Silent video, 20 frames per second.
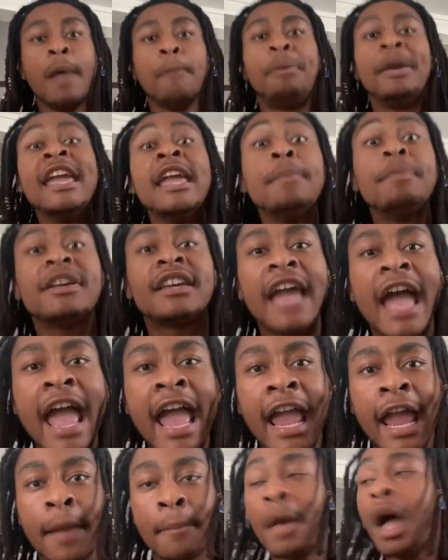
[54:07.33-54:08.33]
Peep
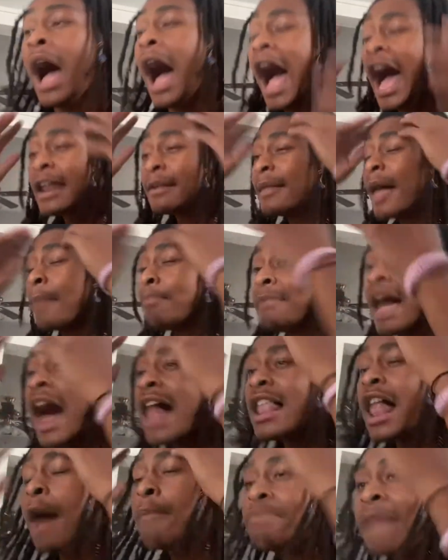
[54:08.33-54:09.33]
game. I, I'm
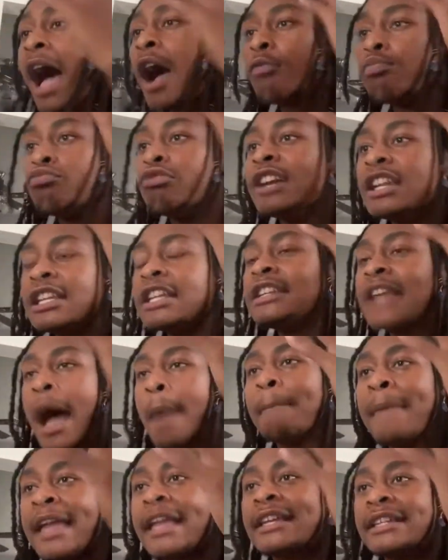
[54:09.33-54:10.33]
not, I'm not, I'm really
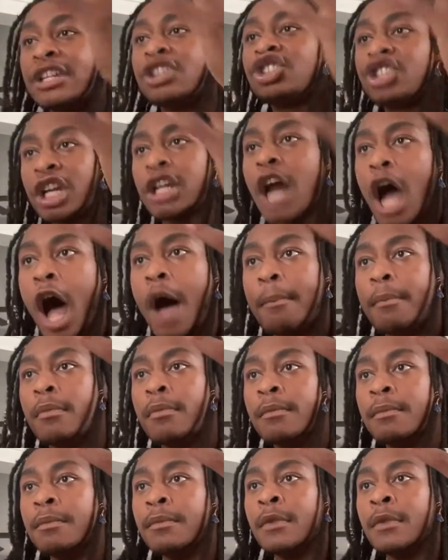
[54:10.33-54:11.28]
not making this shit up.